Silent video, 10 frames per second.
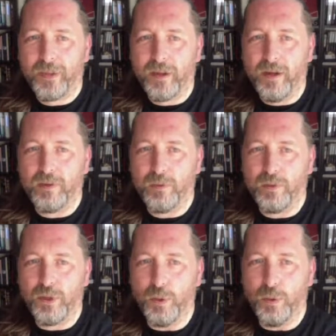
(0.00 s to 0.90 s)
It's all
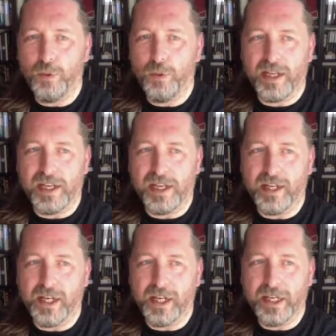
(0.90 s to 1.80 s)
tools at the end
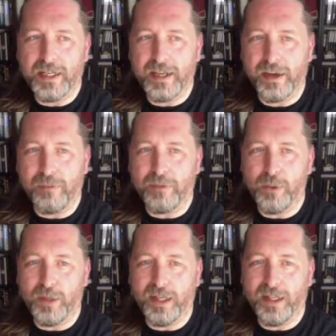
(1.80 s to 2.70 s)
of the day. Help you,